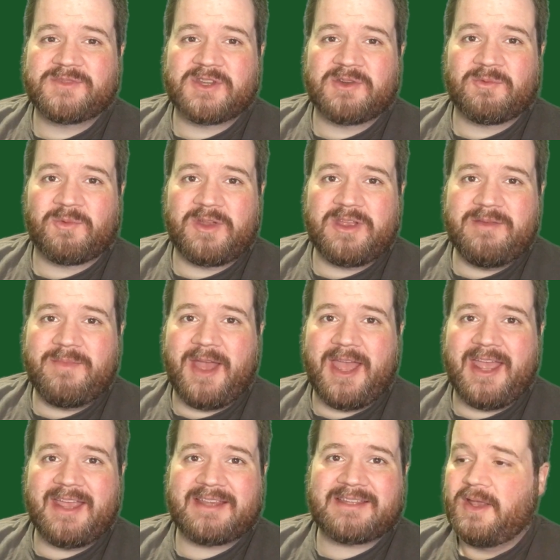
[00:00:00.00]
and
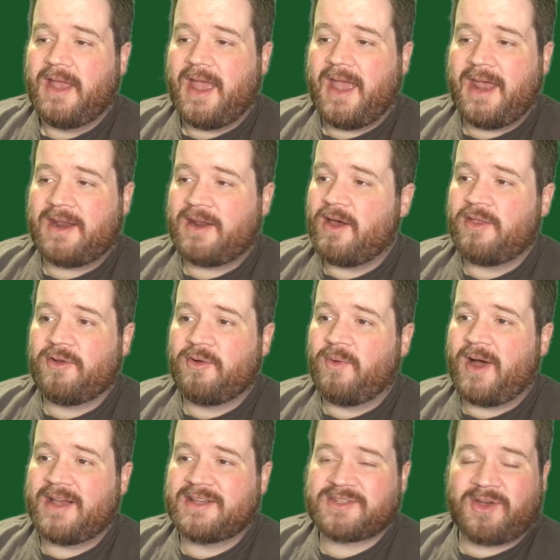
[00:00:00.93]
remakes and
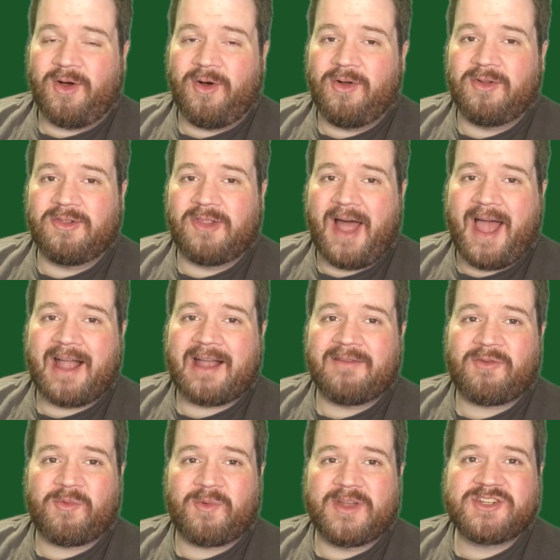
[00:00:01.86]
otherwise a whole lack
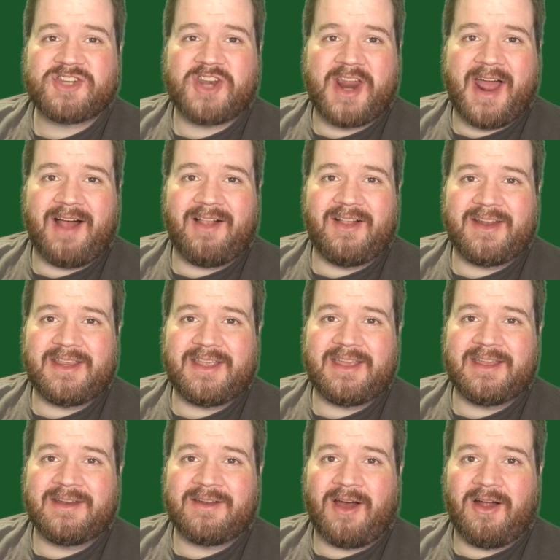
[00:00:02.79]
of
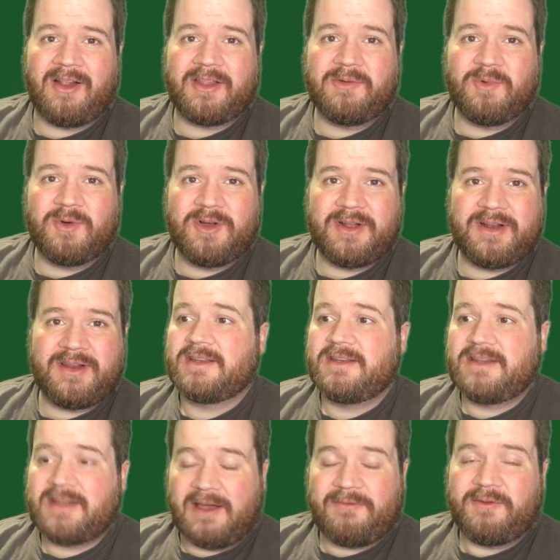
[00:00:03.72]
originality in Hollywood,
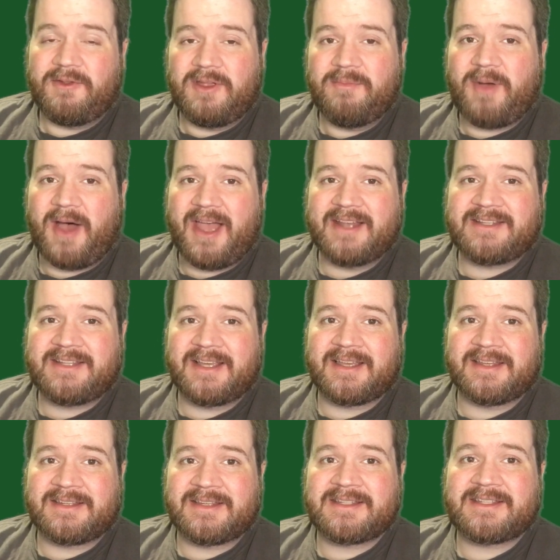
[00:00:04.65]
definitely buy a
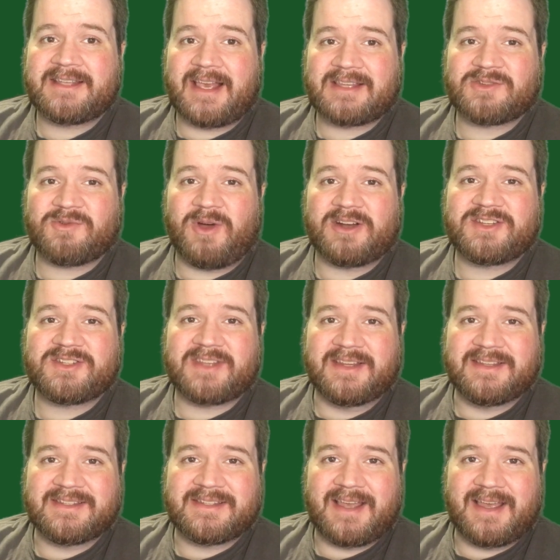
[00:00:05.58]
ticket to Sasquatch
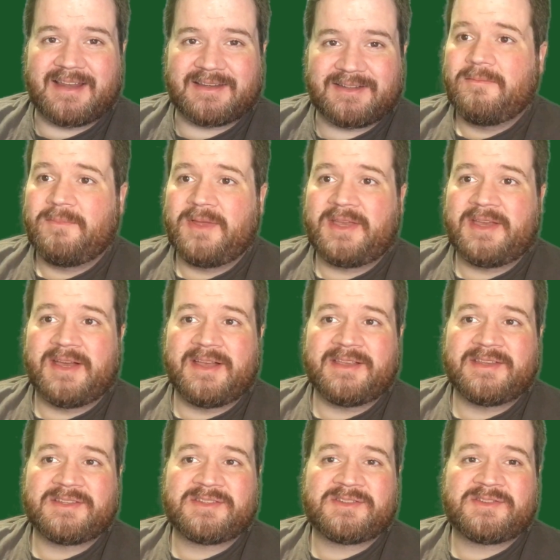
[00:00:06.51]
Sunset,
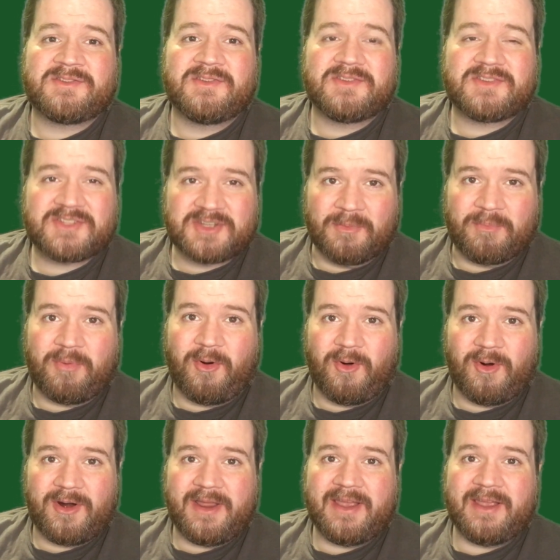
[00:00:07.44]
because
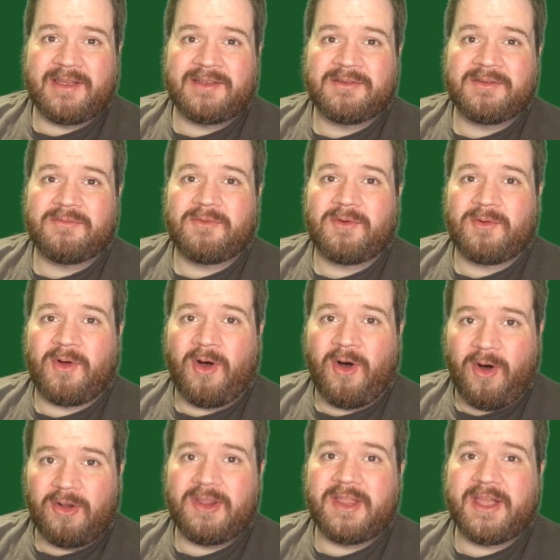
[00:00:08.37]
supporting
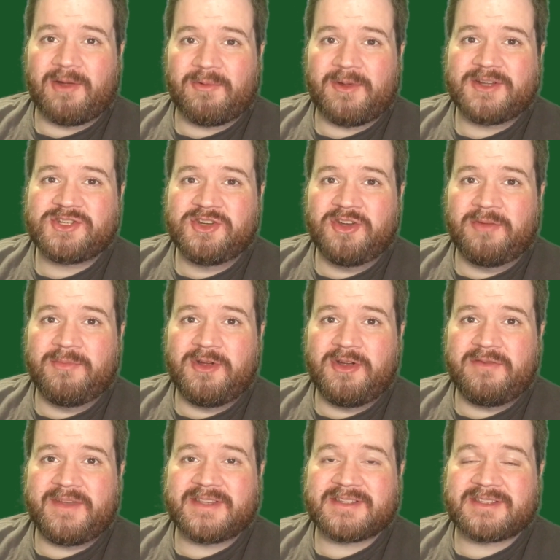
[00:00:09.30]
wholly original
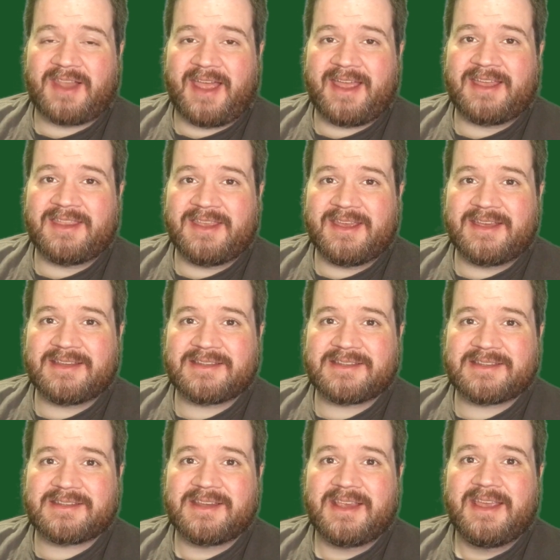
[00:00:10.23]
movies like
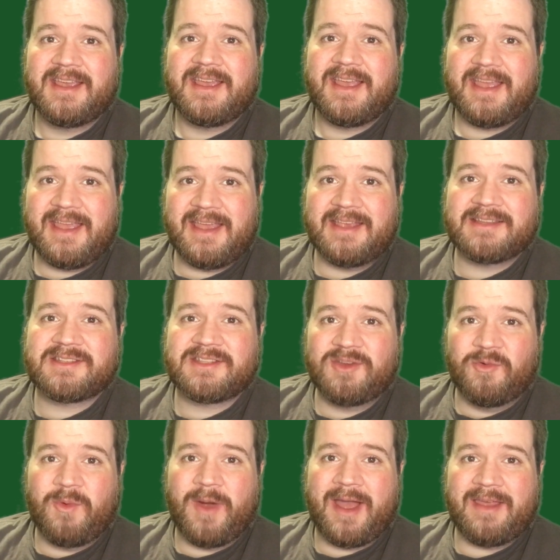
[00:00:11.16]
this is
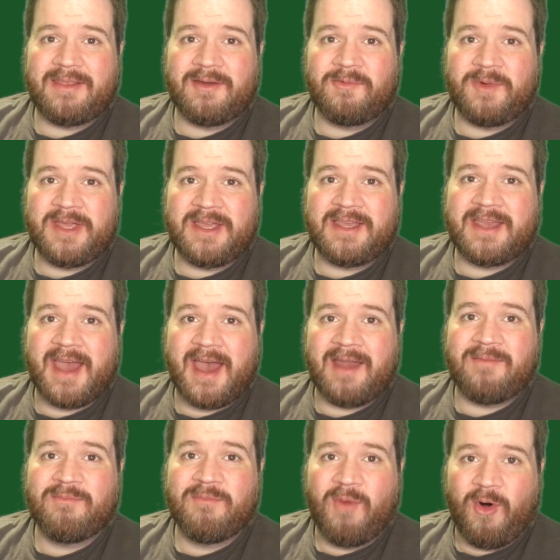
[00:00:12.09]
the way that we
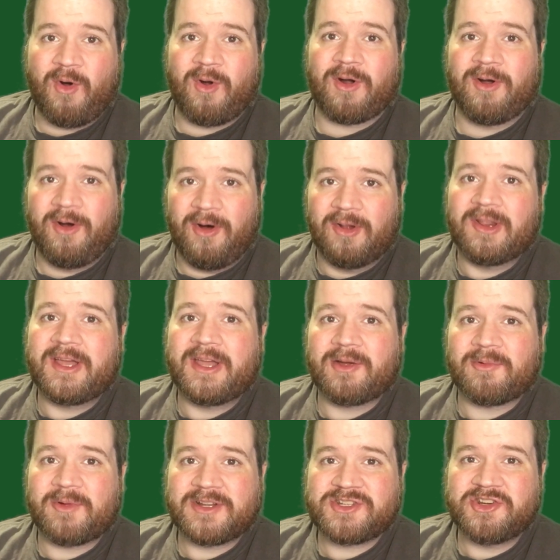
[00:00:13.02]
get more wholly
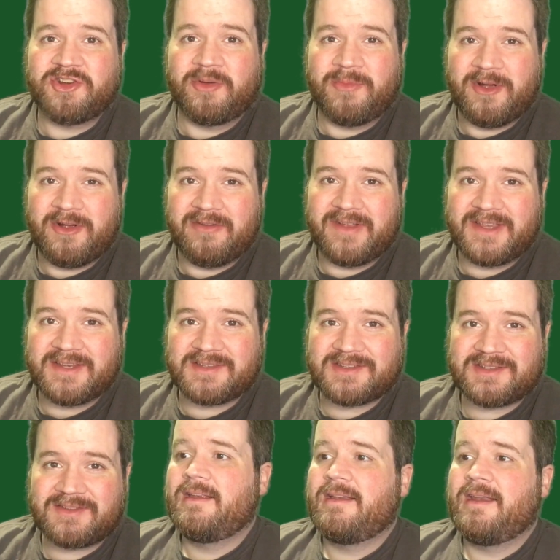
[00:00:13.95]
original
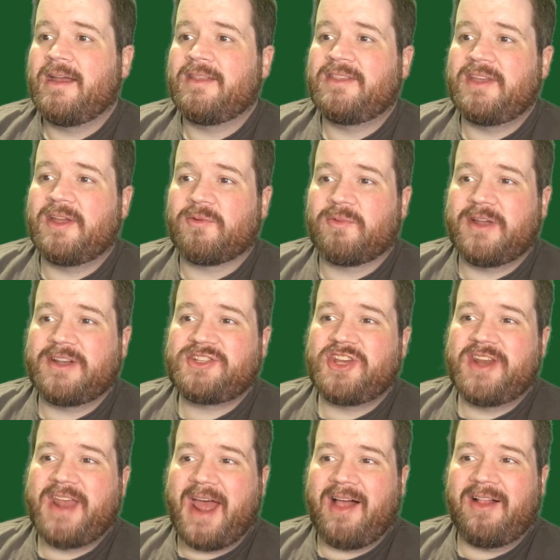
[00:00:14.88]
movies. Now, the
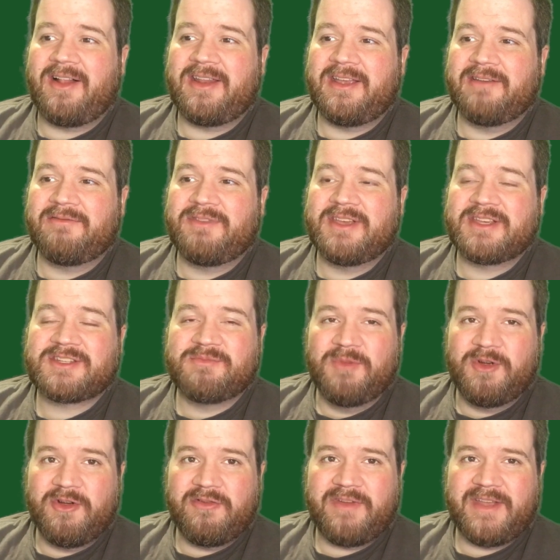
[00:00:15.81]
originality of this
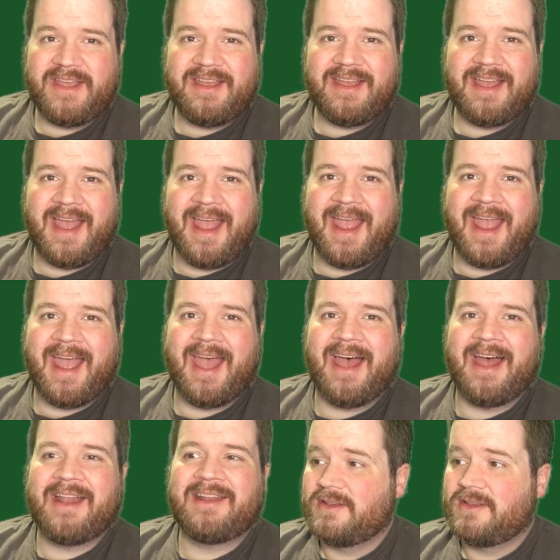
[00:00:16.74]
movie
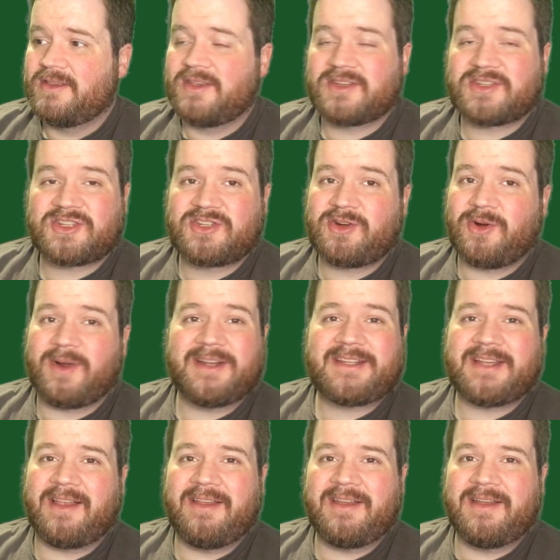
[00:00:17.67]
and the
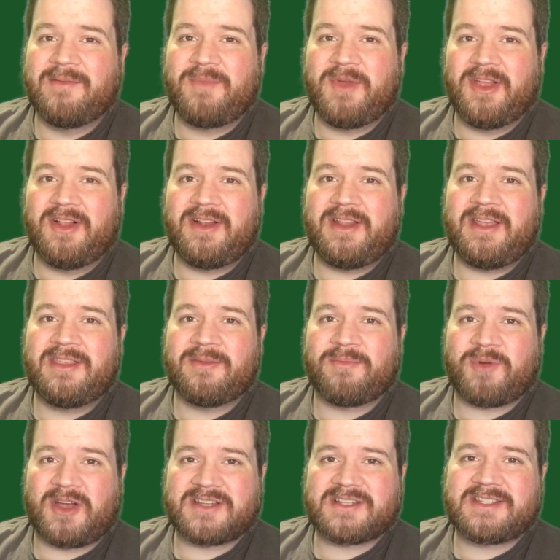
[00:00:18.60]
storytelling ability, the
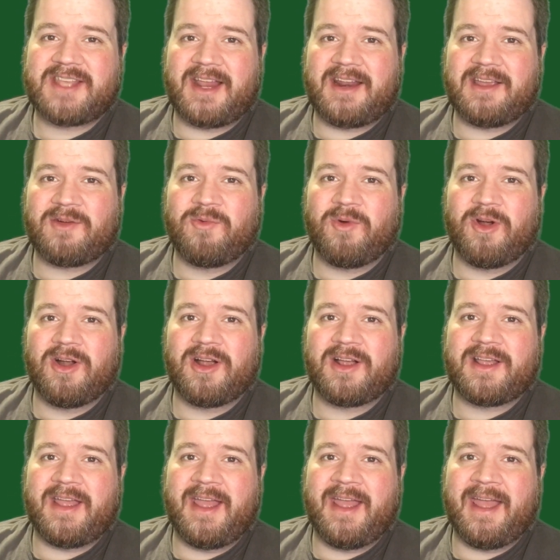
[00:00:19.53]
prosthetic
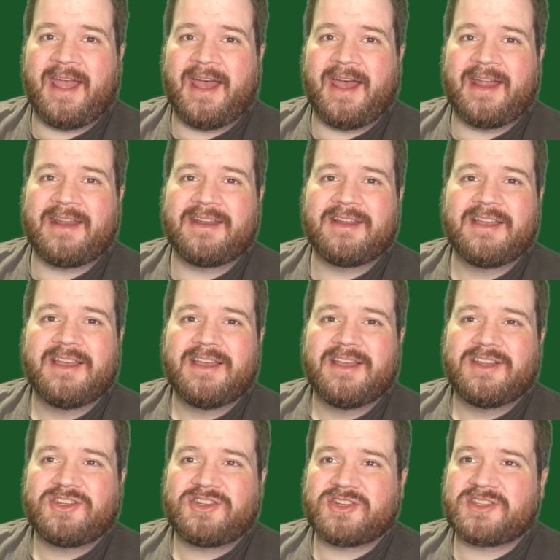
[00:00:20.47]
work, and
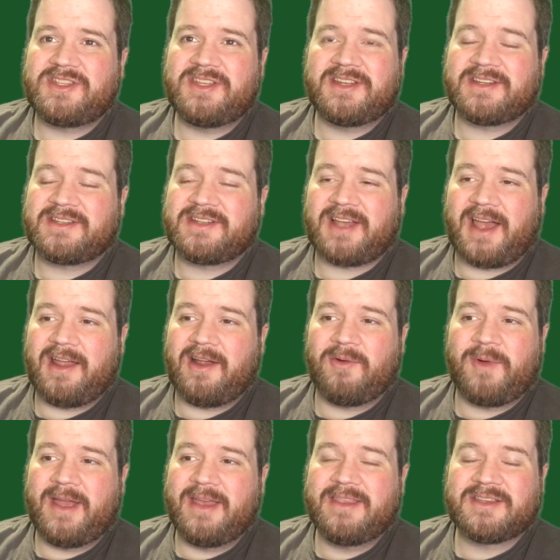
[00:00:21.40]
just the entire
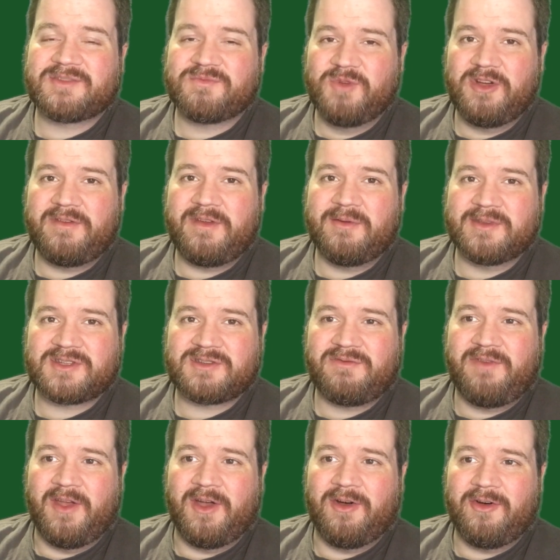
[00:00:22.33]
way this movie was
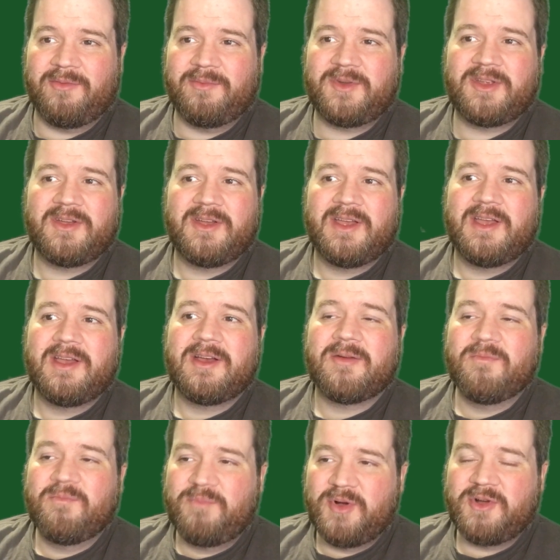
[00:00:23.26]
filmed
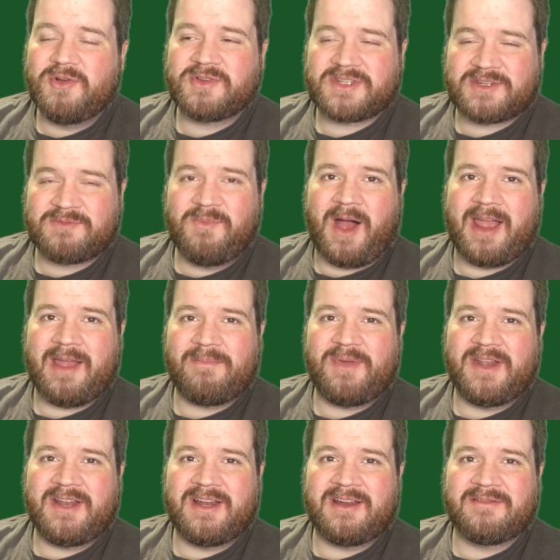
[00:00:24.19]
boosts my
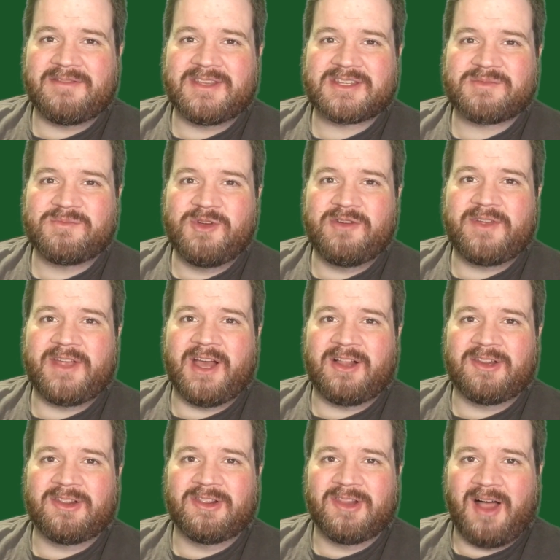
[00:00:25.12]
opinion of this movie
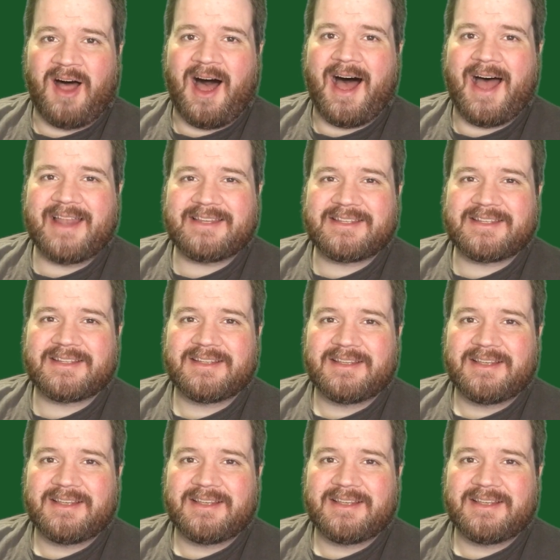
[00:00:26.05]
a lot.